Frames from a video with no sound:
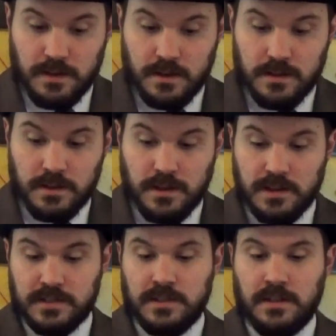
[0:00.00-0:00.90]
And then
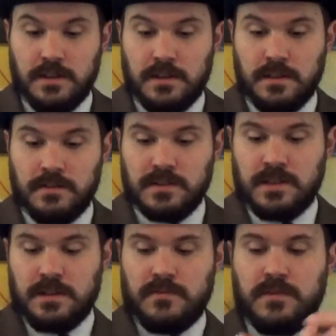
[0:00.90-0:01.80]
lastly, there's
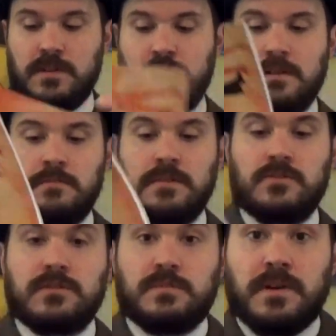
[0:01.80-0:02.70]
kind of a
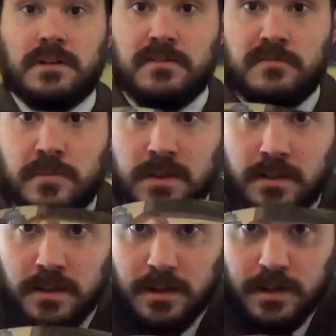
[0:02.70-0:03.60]
retrospective bit.
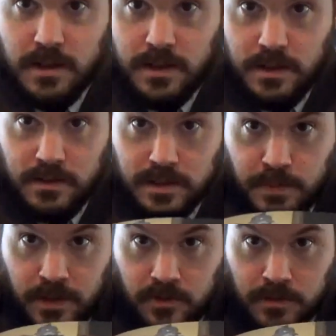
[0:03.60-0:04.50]
Here's
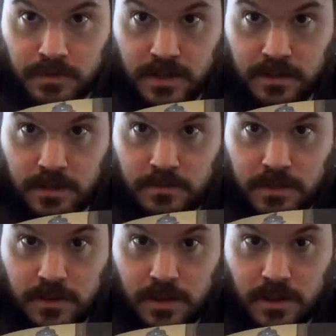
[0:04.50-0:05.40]
Patrick McNee
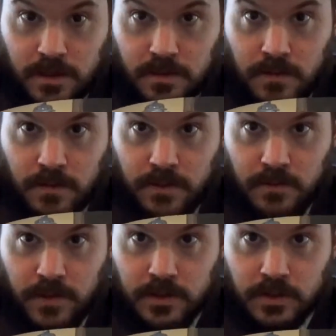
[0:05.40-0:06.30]
with all the
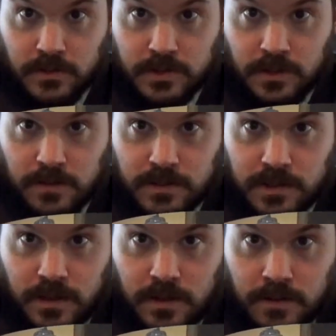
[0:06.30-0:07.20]
Avengers girls
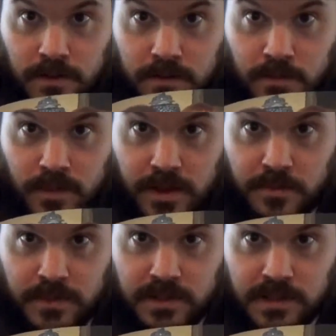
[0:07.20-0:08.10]
there. Honor
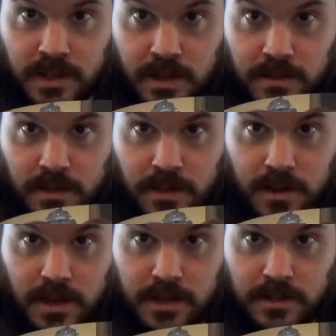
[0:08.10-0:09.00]
Blackman as Cathy,
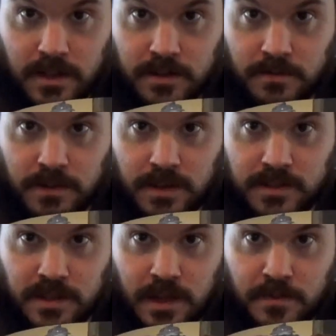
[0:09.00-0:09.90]
Diana Rigg
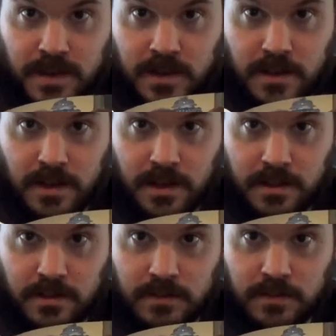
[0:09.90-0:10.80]
as Emma,
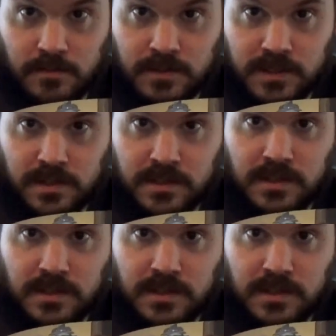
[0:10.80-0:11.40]
Linda Thorson as